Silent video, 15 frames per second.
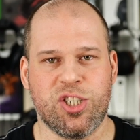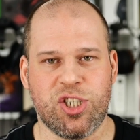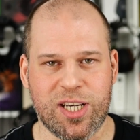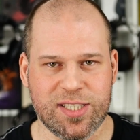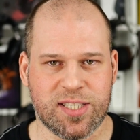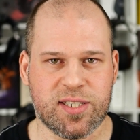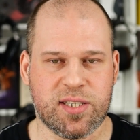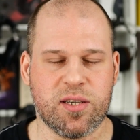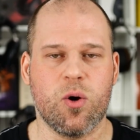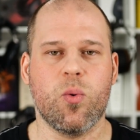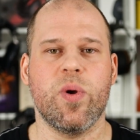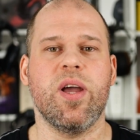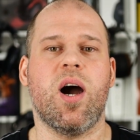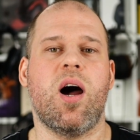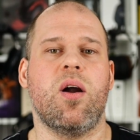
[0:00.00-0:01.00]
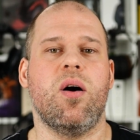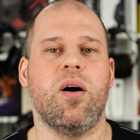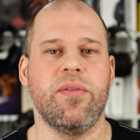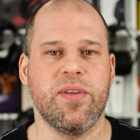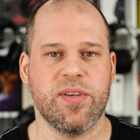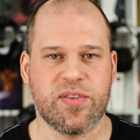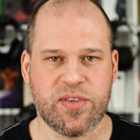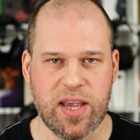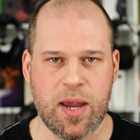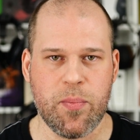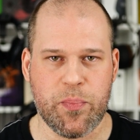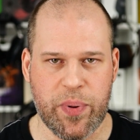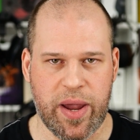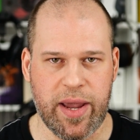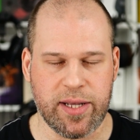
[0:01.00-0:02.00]
Just so we are on the
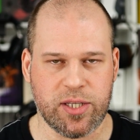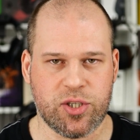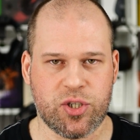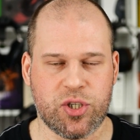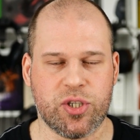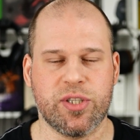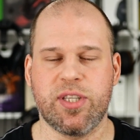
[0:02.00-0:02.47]
same page,